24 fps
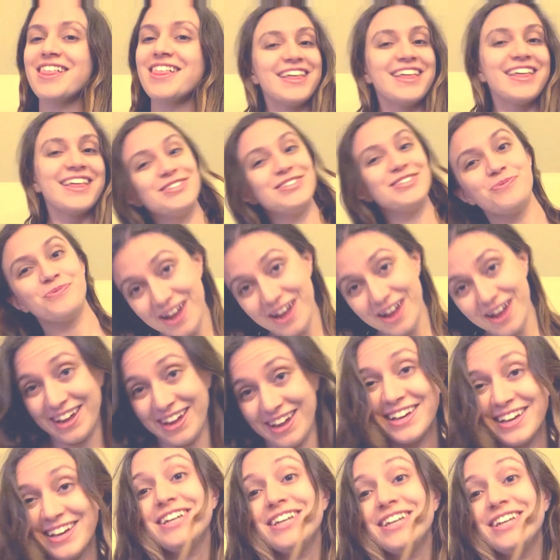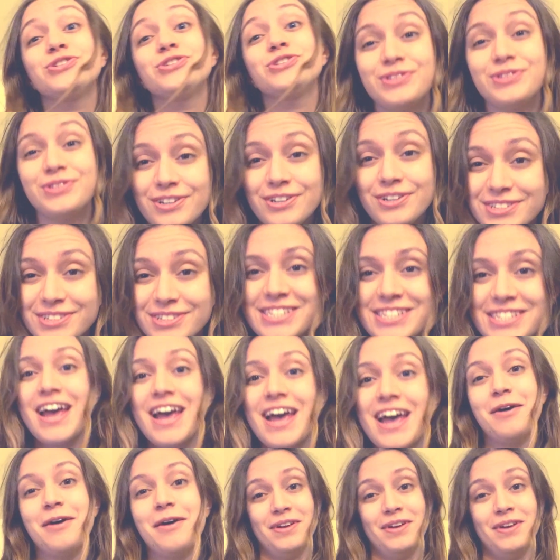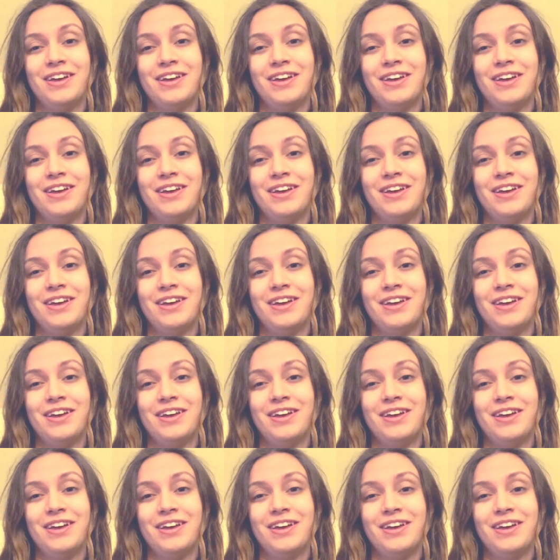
That's right, it's your latest Sam.